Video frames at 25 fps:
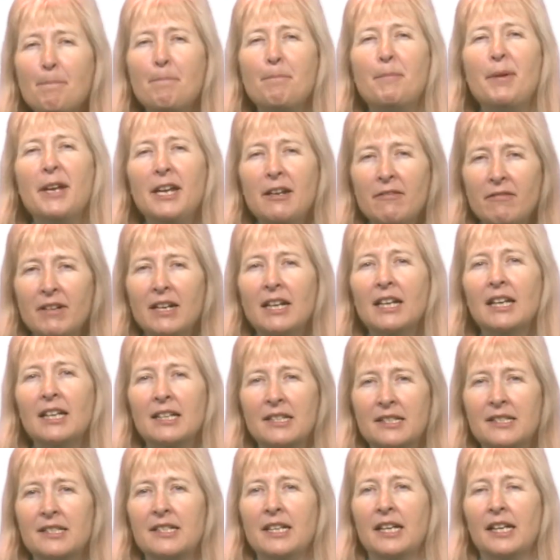Be
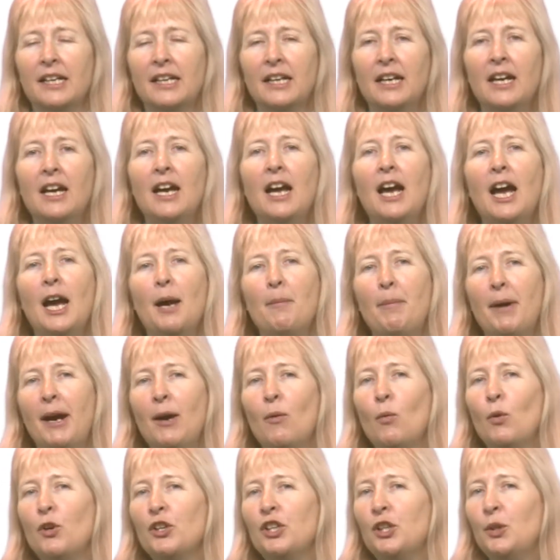realistic
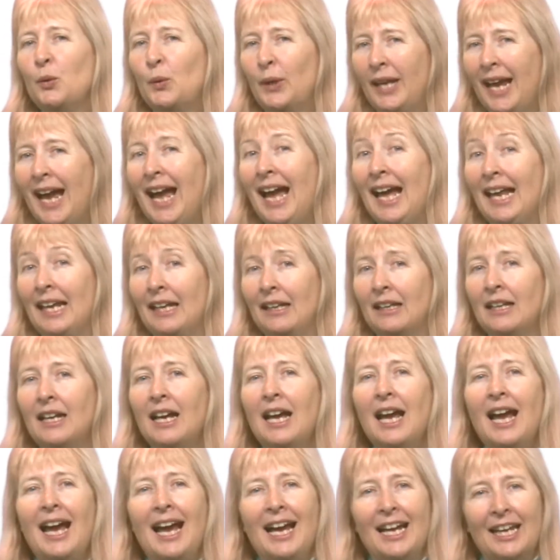about what you can
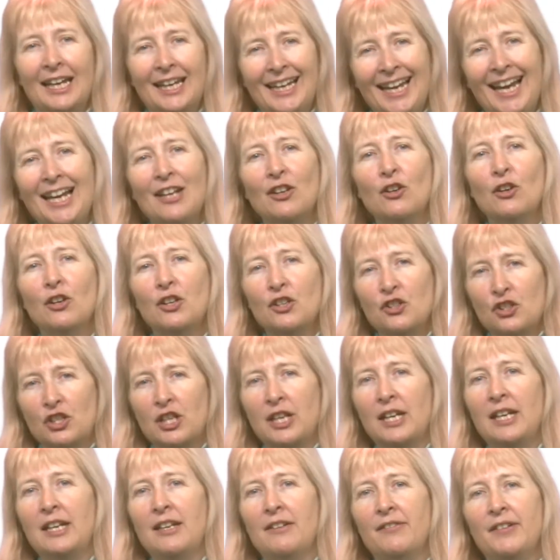and cannot
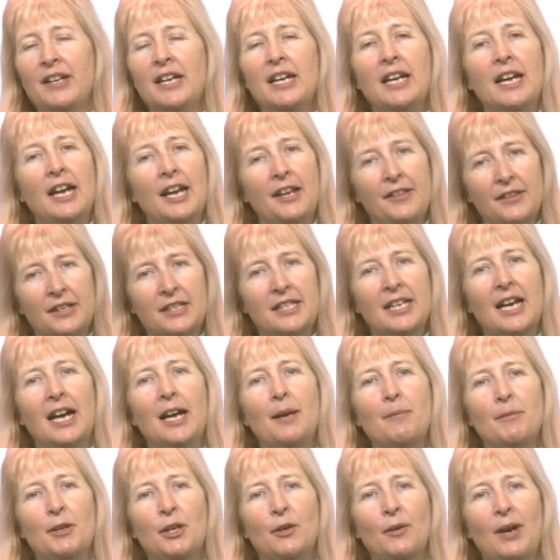achieve in the
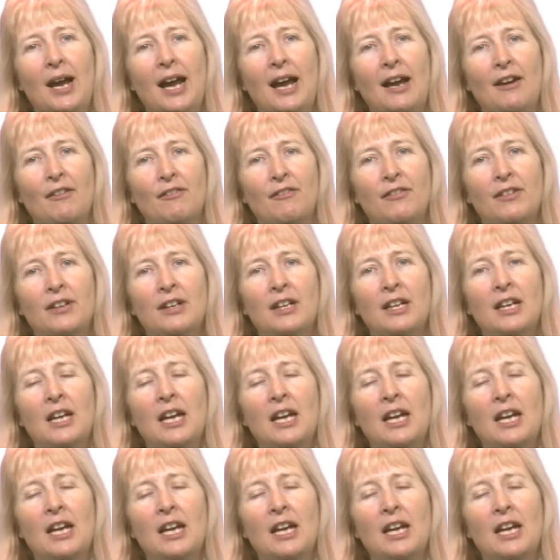time you have.